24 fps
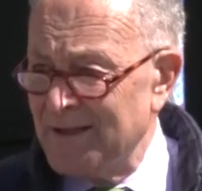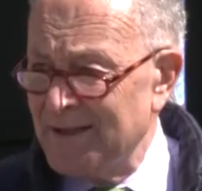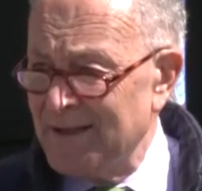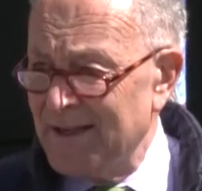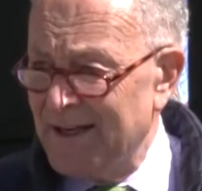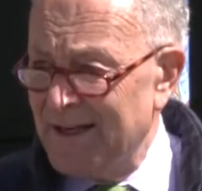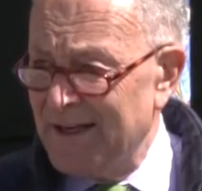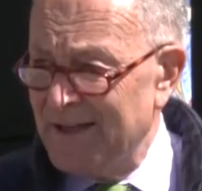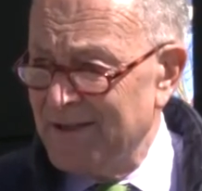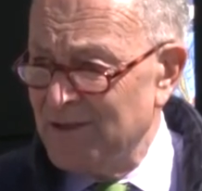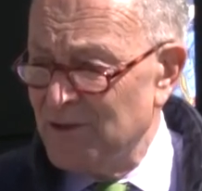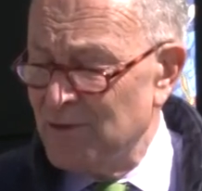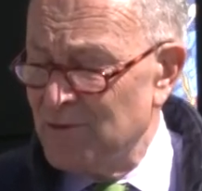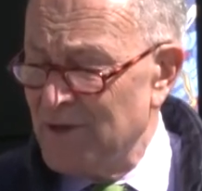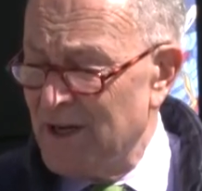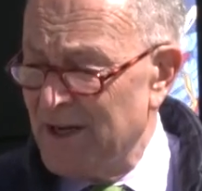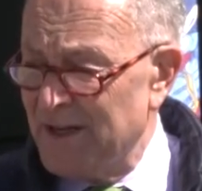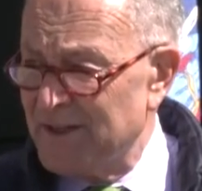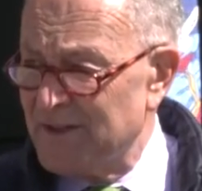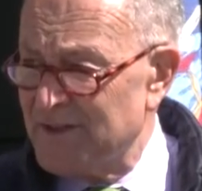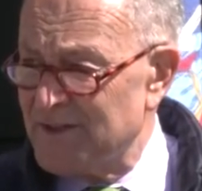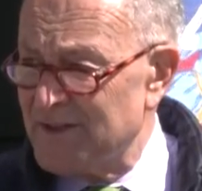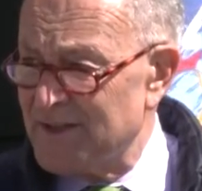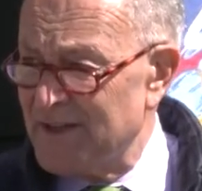and the
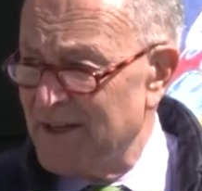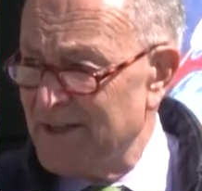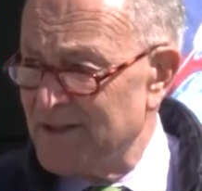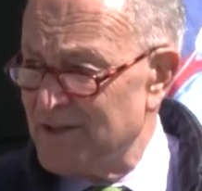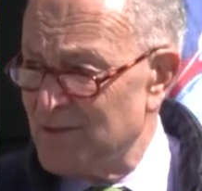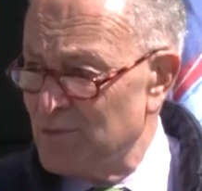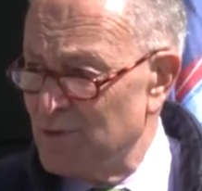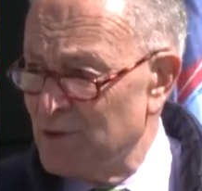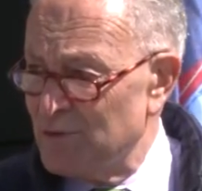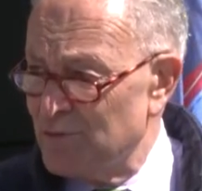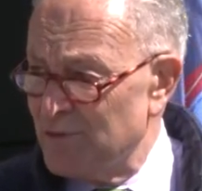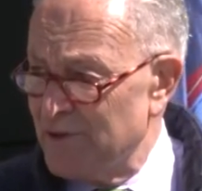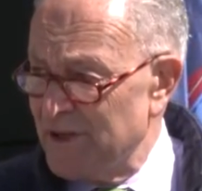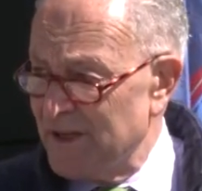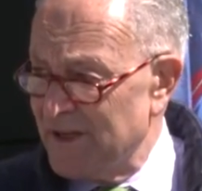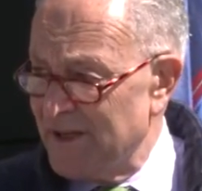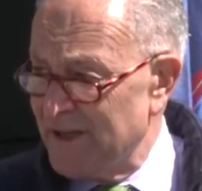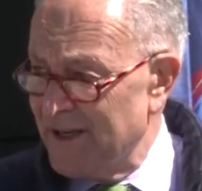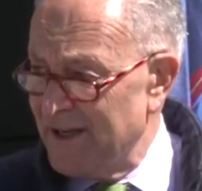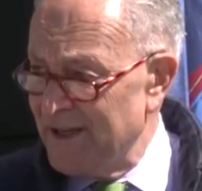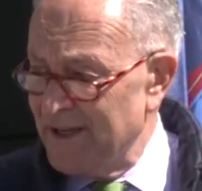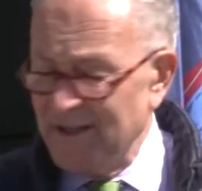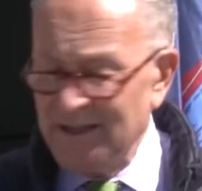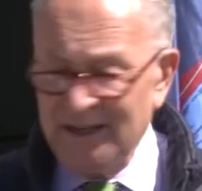United States will
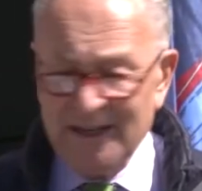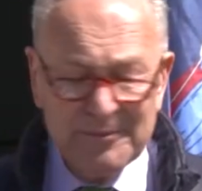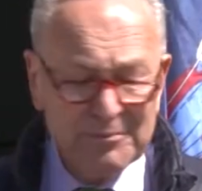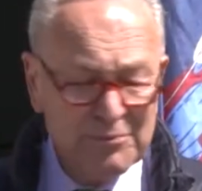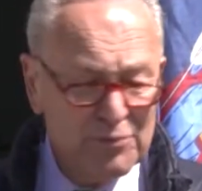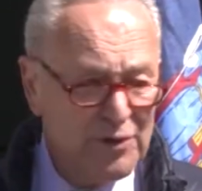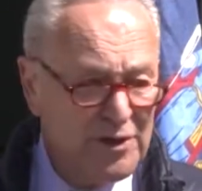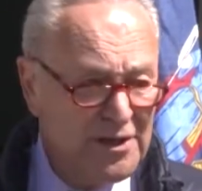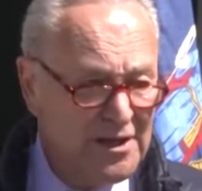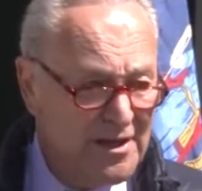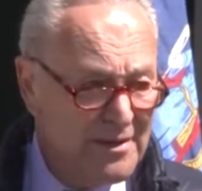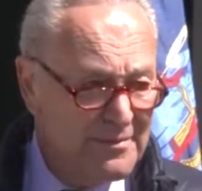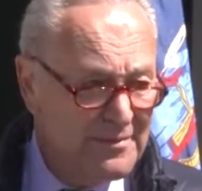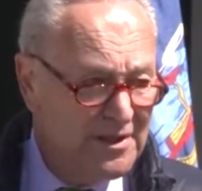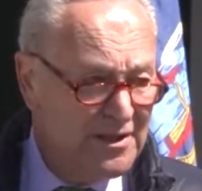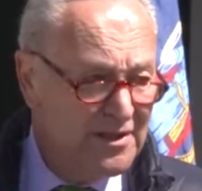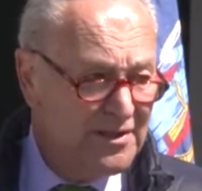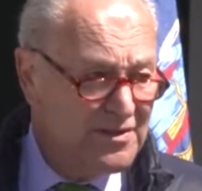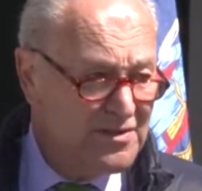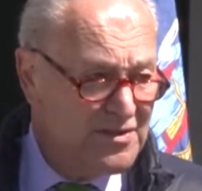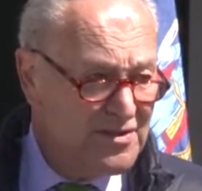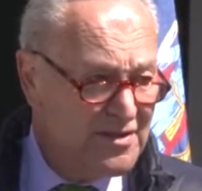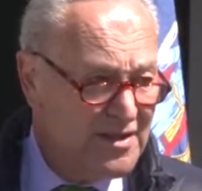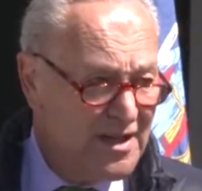regain
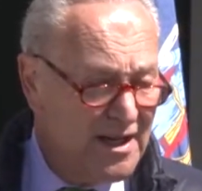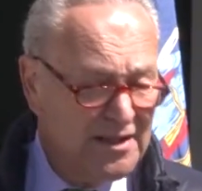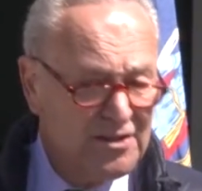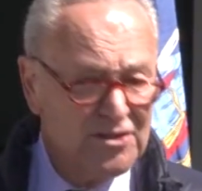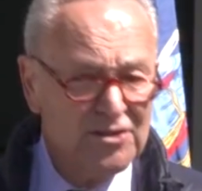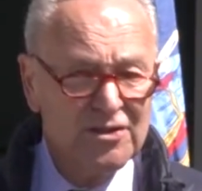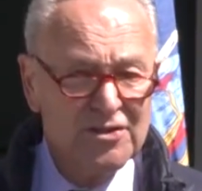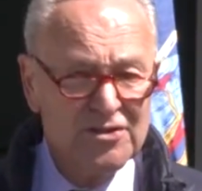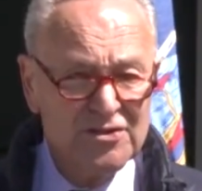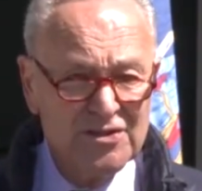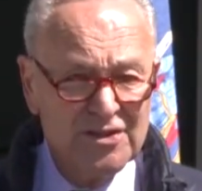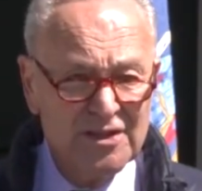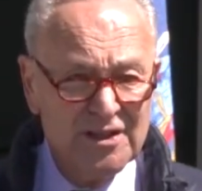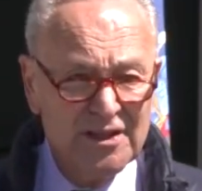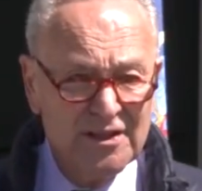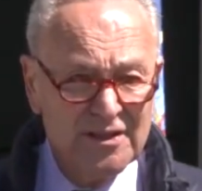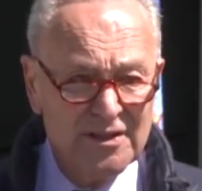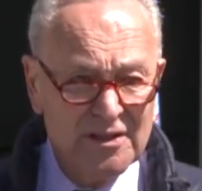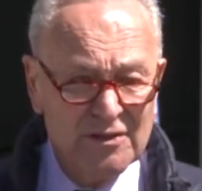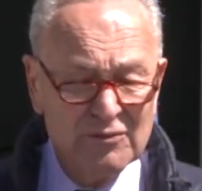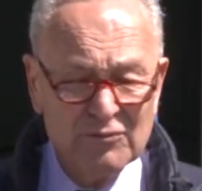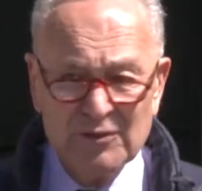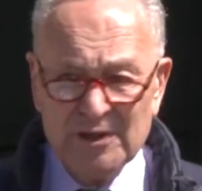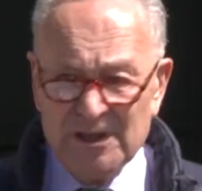preeminence, not just in
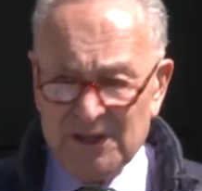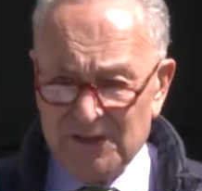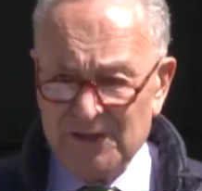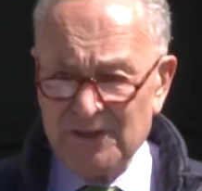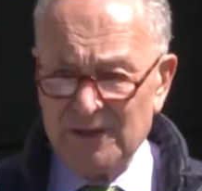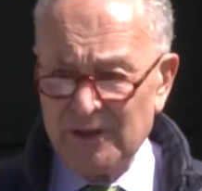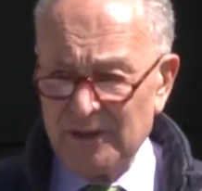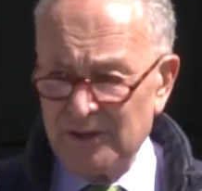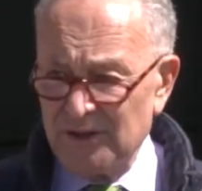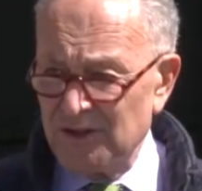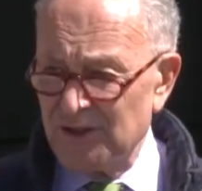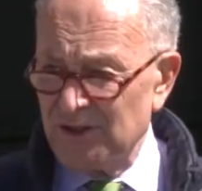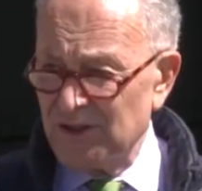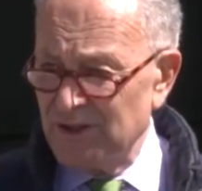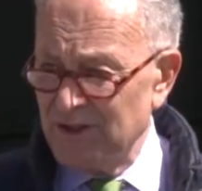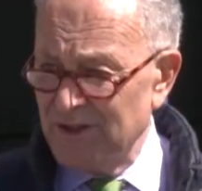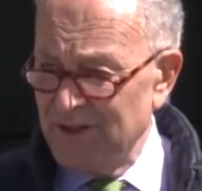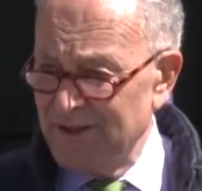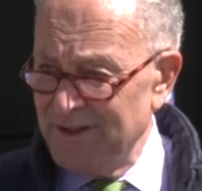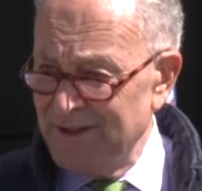the research,